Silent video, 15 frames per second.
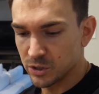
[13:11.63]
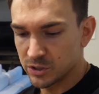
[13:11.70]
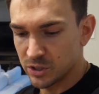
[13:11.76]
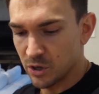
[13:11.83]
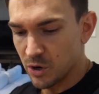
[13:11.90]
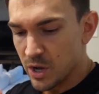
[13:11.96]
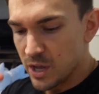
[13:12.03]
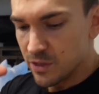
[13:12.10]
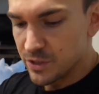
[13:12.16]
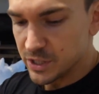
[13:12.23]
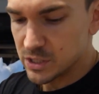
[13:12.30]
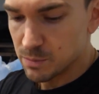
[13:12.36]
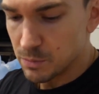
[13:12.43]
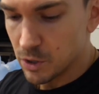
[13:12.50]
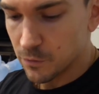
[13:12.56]
So
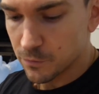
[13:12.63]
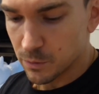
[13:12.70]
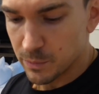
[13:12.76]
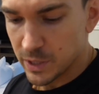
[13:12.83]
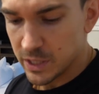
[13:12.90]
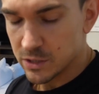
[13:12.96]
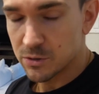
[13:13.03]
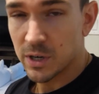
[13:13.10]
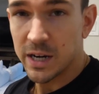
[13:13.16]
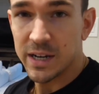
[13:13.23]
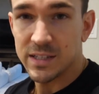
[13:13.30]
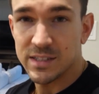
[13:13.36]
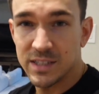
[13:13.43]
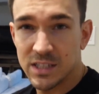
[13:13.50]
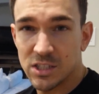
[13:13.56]
this meal for me is right
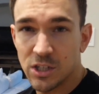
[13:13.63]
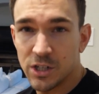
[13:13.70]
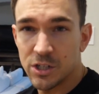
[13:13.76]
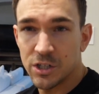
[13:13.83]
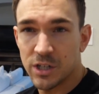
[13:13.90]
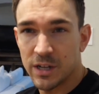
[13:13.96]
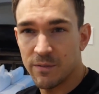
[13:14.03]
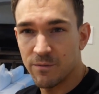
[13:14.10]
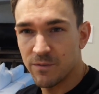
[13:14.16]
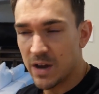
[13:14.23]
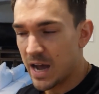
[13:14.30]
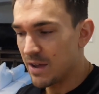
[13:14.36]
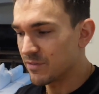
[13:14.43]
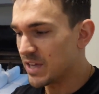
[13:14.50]
at 605